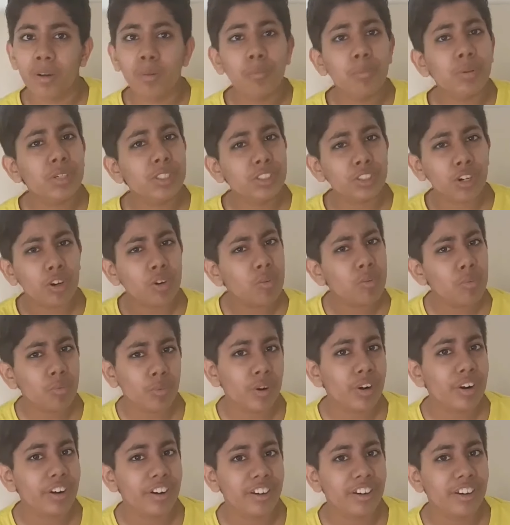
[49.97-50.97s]
But don't
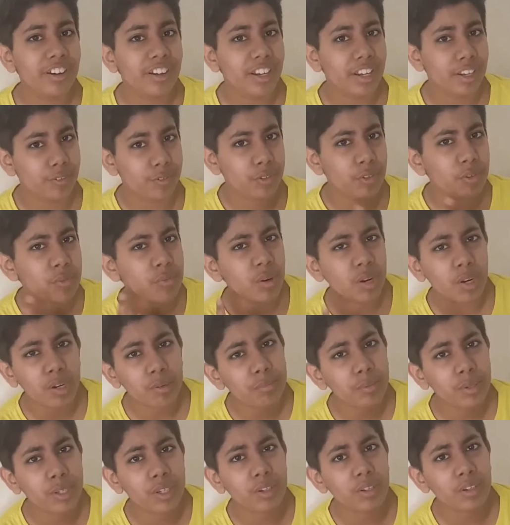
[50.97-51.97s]
worry, if you want to
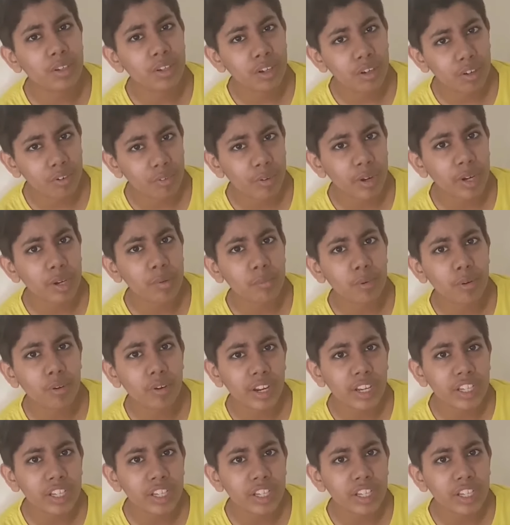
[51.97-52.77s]
be a rainbow